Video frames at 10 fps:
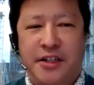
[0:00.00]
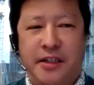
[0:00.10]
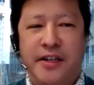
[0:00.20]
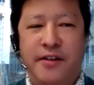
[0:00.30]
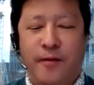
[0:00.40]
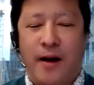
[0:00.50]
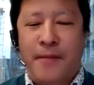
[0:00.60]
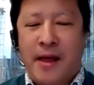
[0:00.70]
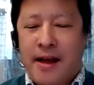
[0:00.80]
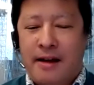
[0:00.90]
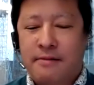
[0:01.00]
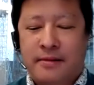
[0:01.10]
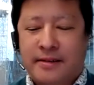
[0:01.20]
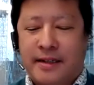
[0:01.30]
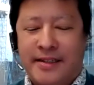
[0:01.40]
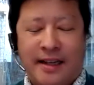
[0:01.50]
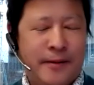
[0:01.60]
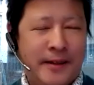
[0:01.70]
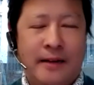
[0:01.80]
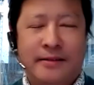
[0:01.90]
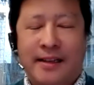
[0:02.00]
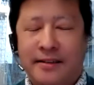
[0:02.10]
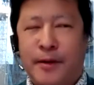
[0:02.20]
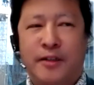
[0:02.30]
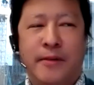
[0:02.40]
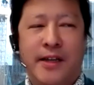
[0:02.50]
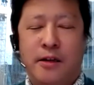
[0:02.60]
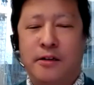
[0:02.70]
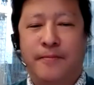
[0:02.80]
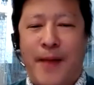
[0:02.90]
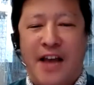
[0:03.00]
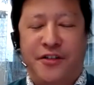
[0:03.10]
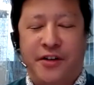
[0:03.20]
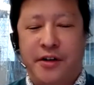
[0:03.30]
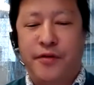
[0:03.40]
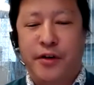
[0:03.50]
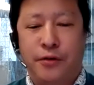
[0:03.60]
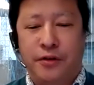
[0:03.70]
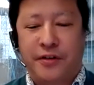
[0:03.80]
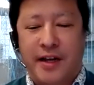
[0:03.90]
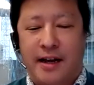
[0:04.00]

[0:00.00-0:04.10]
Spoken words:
Leaf. Can you tell us about some of the other passionate individuals